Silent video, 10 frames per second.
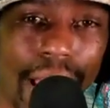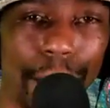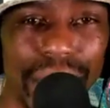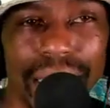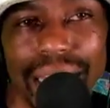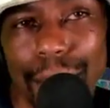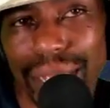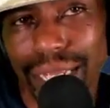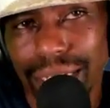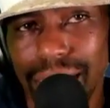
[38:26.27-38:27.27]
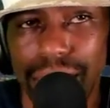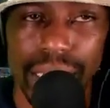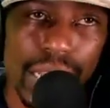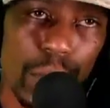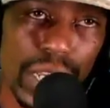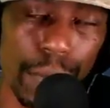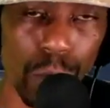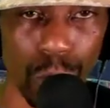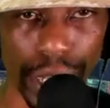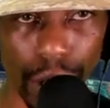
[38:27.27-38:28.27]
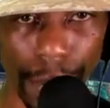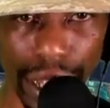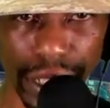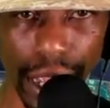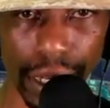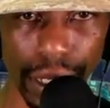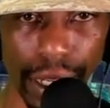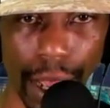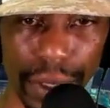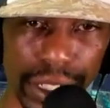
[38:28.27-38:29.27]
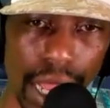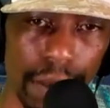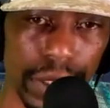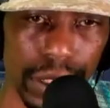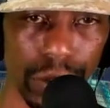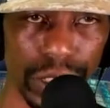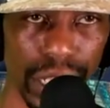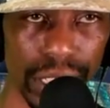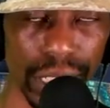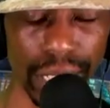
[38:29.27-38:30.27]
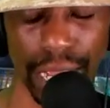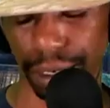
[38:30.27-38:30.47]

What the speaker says: I mean, can we keep it real about that? How many times? We didn't see that.